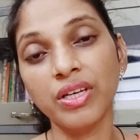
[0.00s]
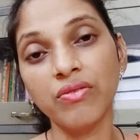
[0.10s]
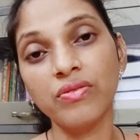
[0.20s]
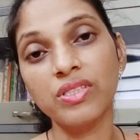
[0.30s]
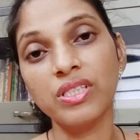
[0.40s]

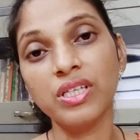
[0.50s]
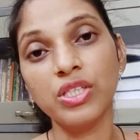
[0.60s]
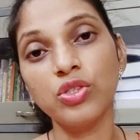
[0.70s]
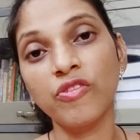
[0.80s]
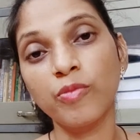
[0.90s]
give
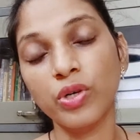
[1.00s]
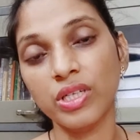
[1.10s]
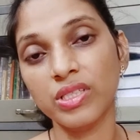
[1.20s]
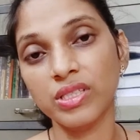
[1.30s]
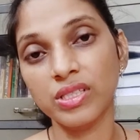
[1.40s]
series of
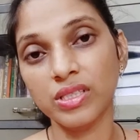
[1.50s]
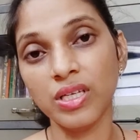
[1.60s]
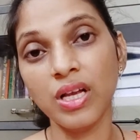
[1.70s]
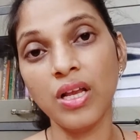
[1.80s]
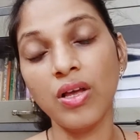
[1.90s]
potencies
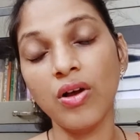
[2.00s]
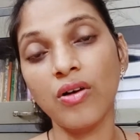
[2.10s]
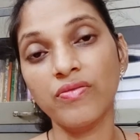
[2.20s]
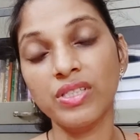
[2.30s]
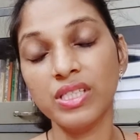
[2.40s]

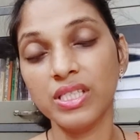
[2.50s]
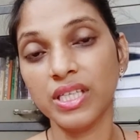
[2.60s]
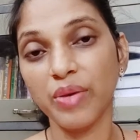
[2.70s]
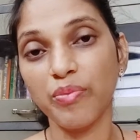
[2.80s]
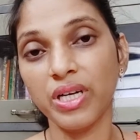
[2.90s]
of the
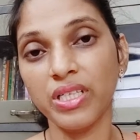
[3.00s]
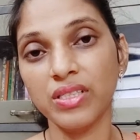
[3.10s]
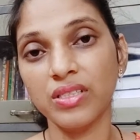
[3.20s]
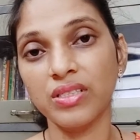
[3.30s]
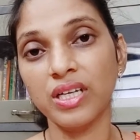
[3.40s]
same
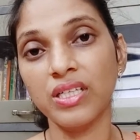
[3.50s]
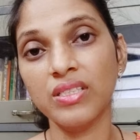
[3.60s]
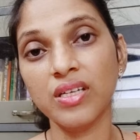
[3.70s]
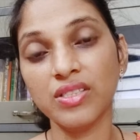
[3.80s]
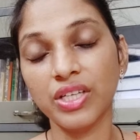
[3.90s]
medicine, that
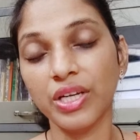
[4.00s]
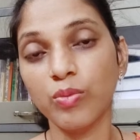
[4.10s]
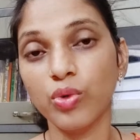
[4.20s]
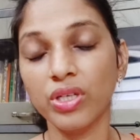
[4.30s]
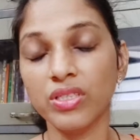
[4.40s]
is
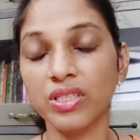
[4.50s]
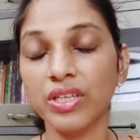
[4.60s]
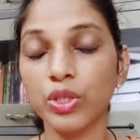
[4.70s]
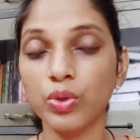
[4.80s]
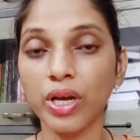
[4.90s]
ascending
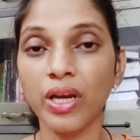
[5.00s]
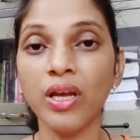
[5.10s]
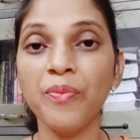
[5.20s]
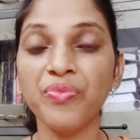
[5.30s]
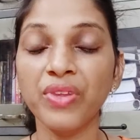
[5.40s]
potency you
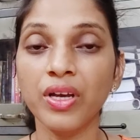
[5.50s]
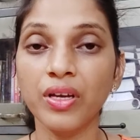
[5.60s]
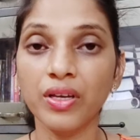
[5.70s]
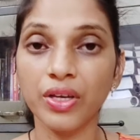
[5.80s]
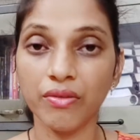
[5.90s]
can
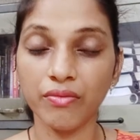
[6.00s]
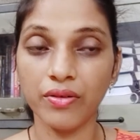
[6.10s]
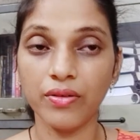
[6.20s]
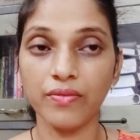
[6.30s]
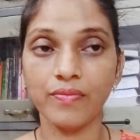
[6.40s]
give.
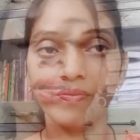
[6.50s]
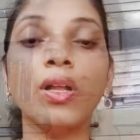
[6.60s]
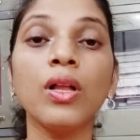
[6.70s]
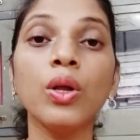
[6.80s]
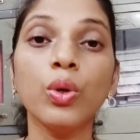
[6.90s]

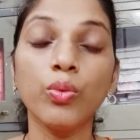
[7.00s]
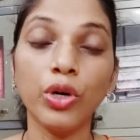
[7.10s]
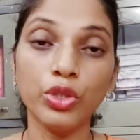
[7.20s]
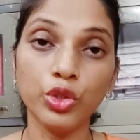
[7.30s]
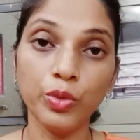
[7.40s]

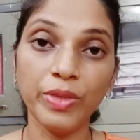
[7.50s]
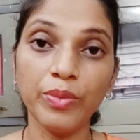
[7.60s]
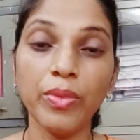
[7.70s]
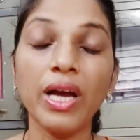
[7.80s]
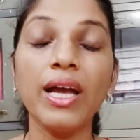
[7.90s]
What do you
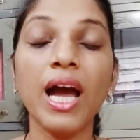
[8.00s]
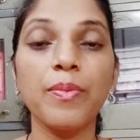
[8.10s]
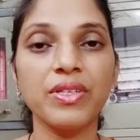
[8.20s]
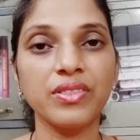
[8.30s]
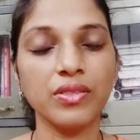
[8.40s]
mean by
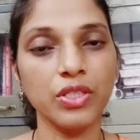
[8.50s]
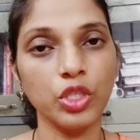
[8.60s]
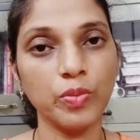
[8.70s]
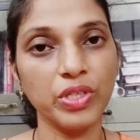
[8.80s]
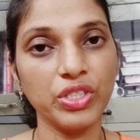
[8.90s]

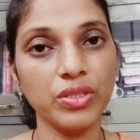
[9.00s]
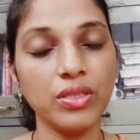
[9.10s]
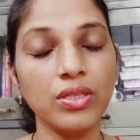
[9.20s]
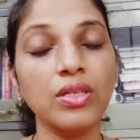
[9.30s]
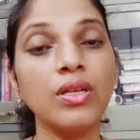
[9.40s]
hypersensitive patient?